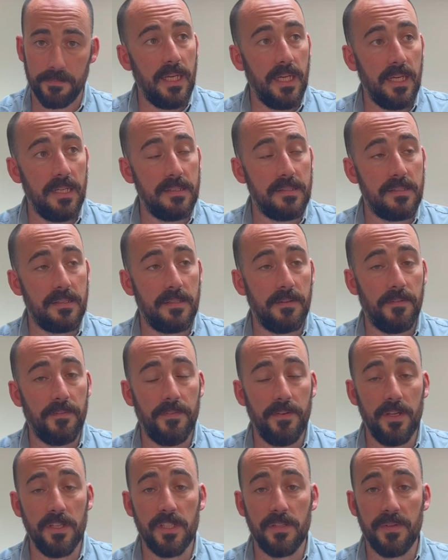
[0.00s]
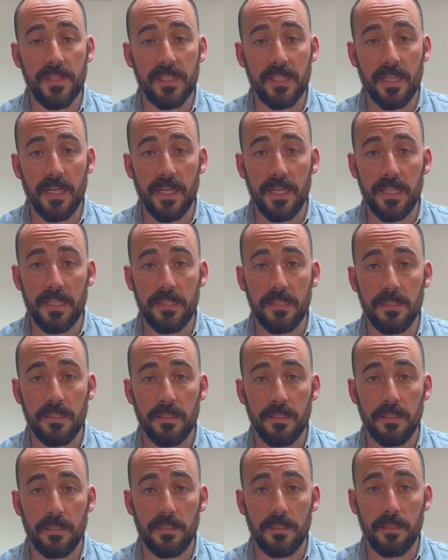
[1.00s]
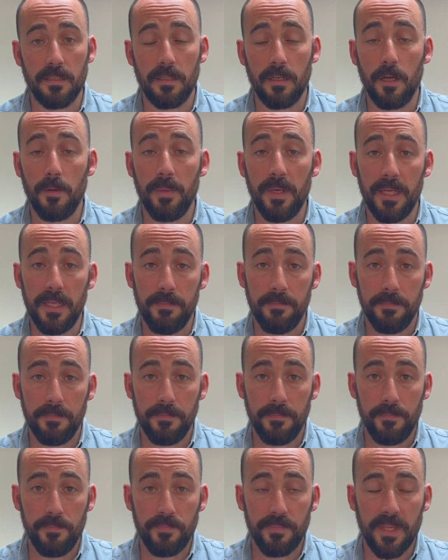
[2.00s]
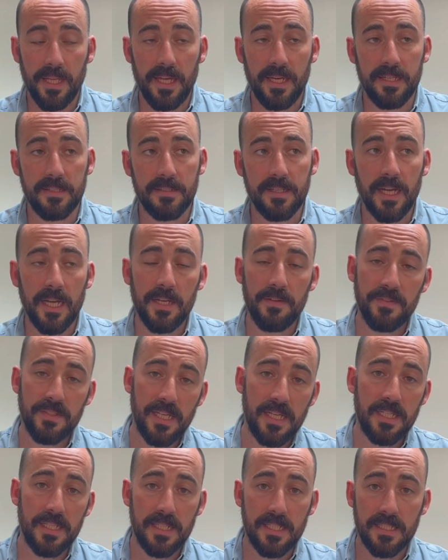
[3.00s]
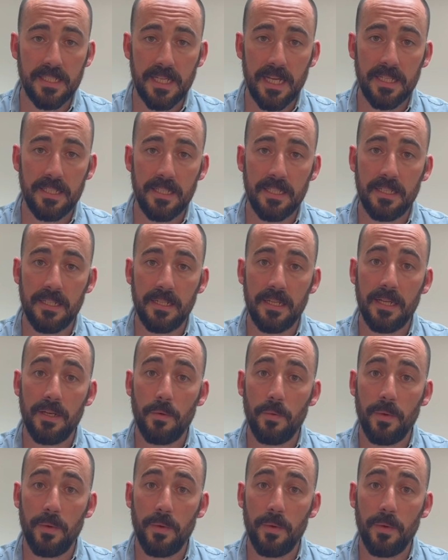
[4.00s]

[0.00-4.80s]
It's the first of its kind globally, and it's kind of setting the standard in a